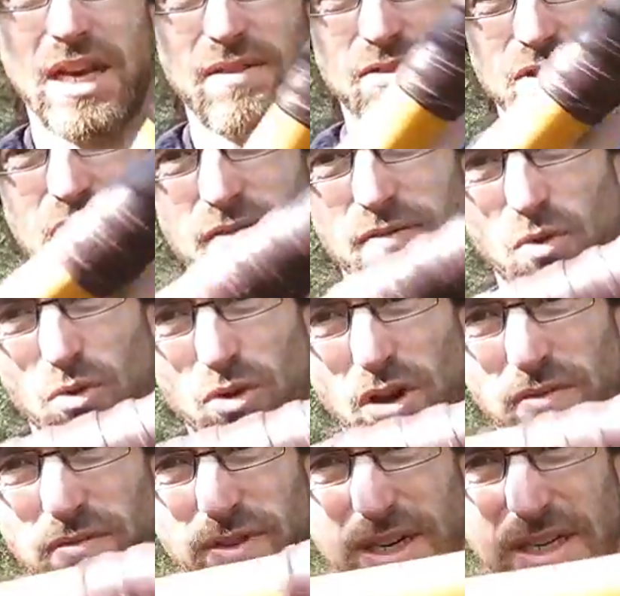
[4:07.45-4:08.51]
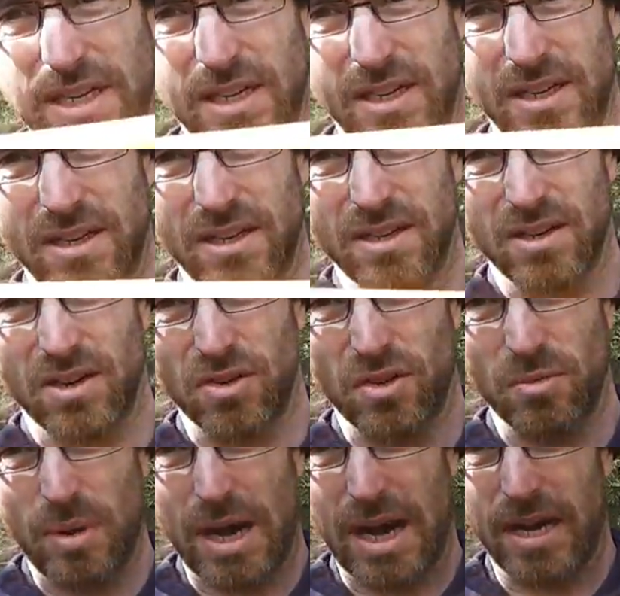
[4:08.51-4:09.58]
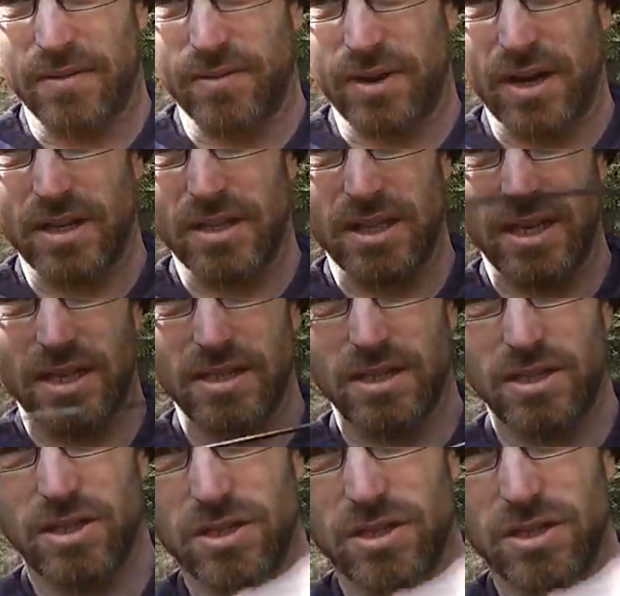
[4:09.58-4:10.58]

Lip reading: have stuff all over it on the back and various things. It's